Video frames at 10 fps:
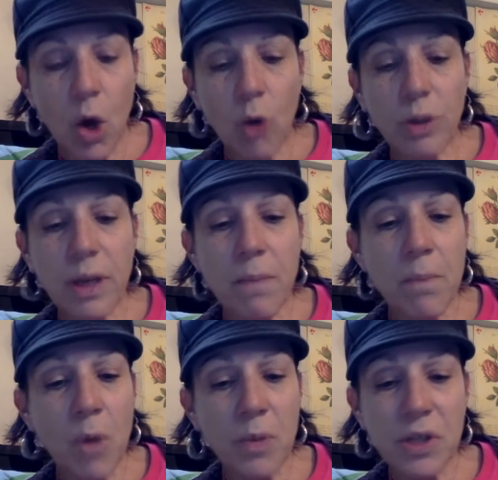Only a
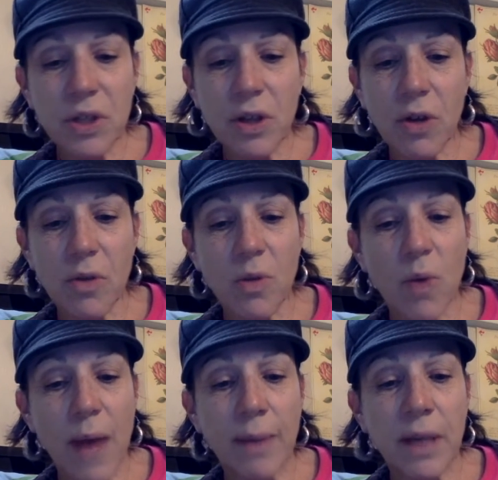moment ago the
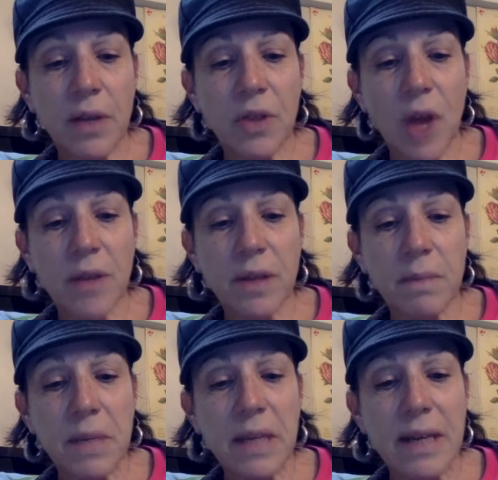rabbit had thought that
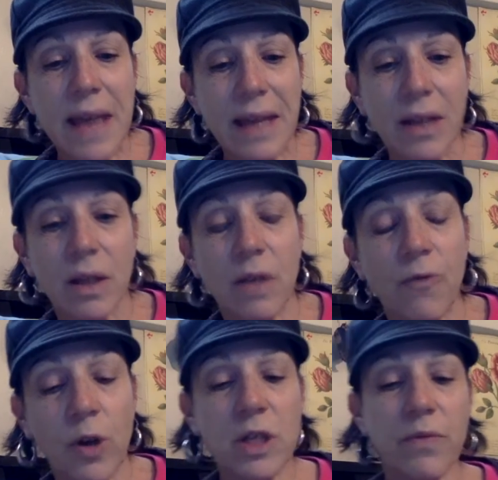being naked in
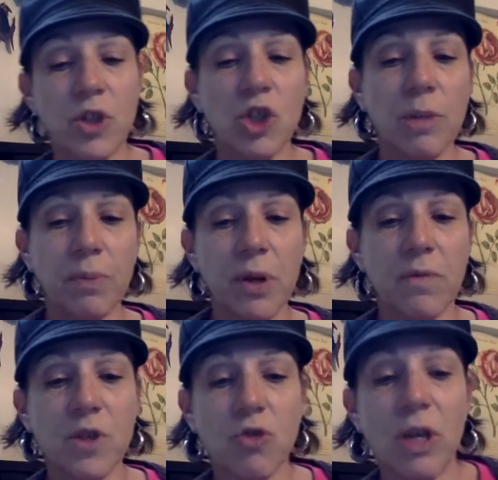front of a shipload
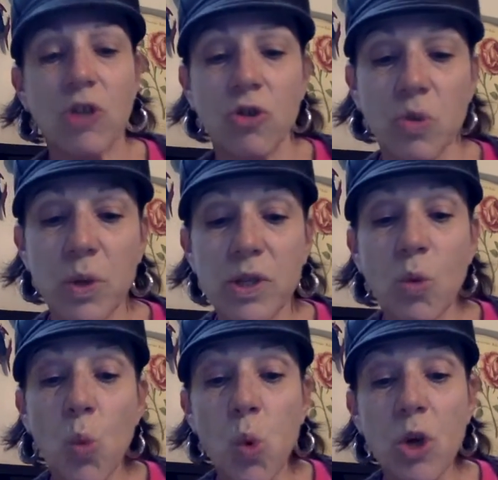of strangers was the
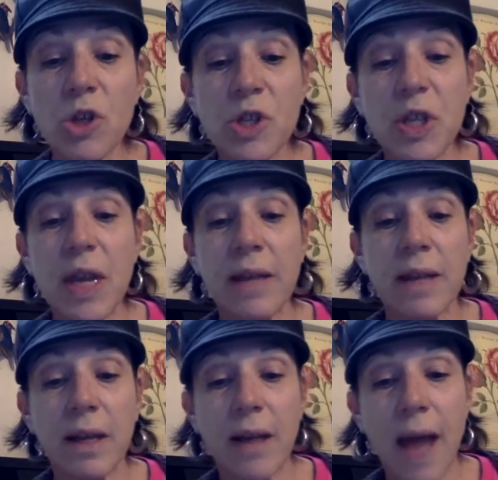worst thing
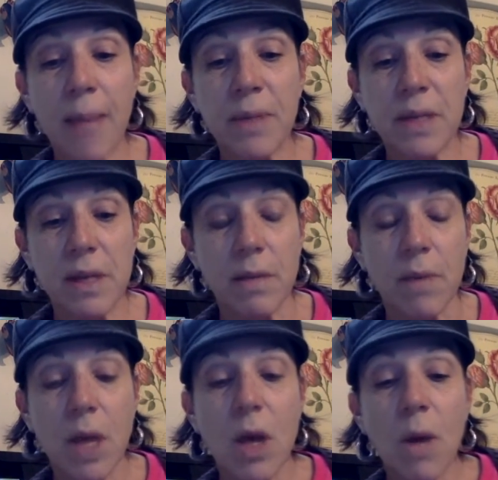that could happen to him.